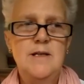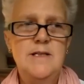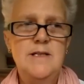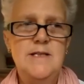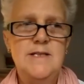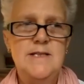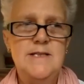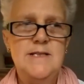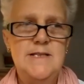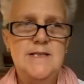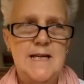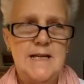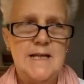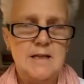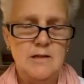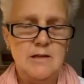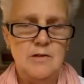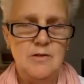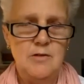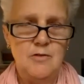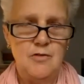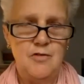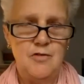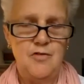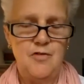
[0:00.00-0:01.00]
didn't
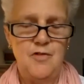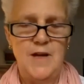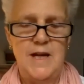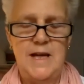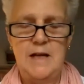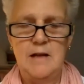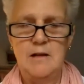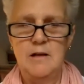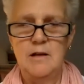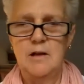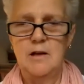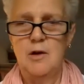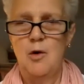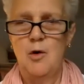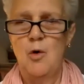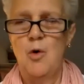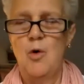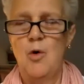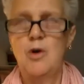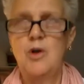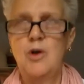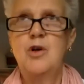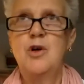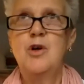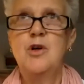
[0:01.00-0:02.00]
feel or
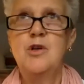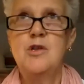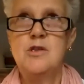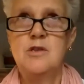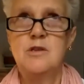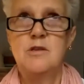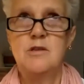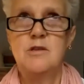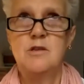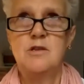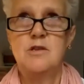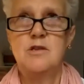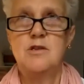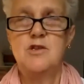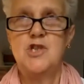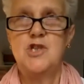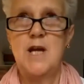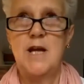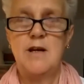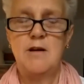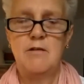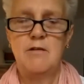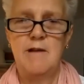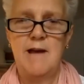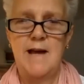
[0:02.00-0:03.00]
couldn't
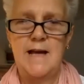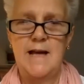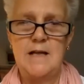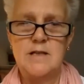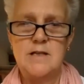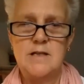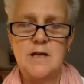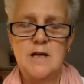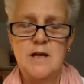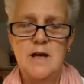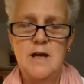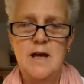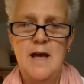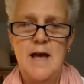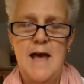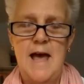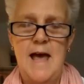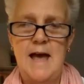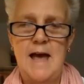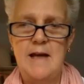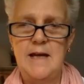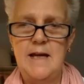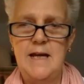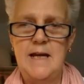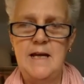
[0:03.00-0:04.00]
generate
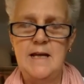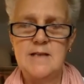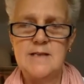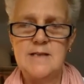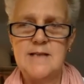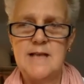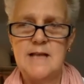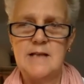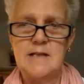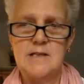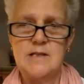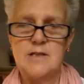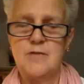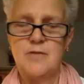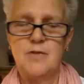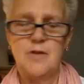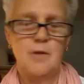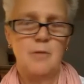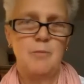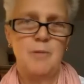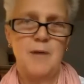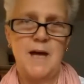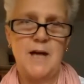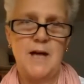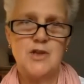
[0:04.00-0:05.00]
any sense of
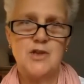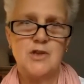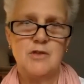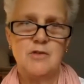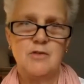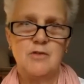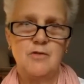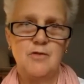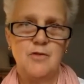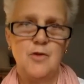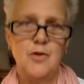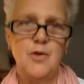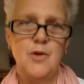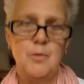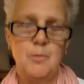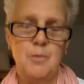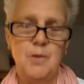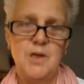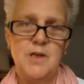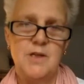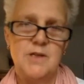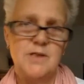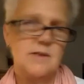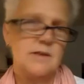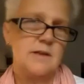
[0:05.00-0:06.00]
compassion for the
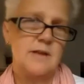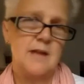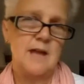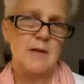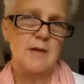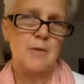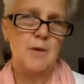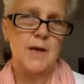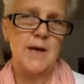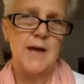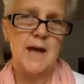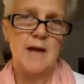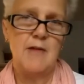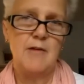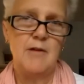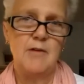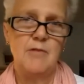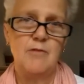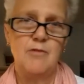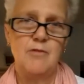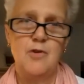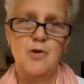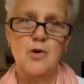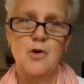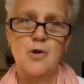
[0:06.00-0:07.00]
person they were caring
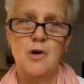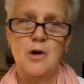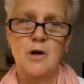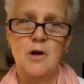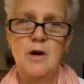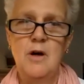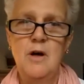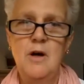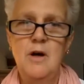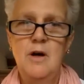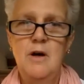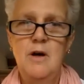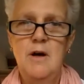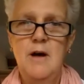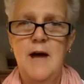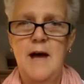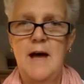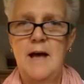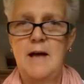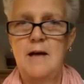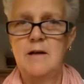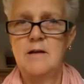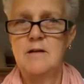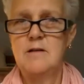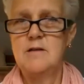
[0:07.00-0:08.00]
for.
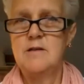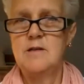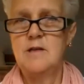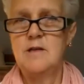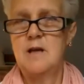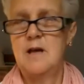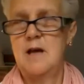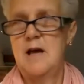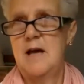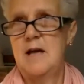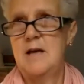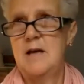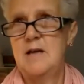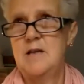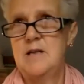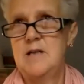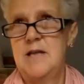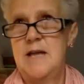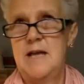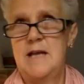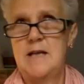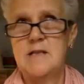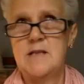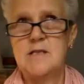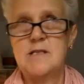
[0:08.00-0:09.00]
And
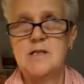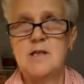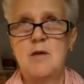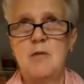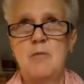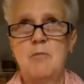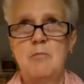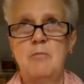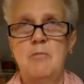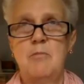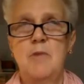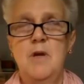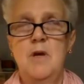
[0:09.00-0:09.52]
yet some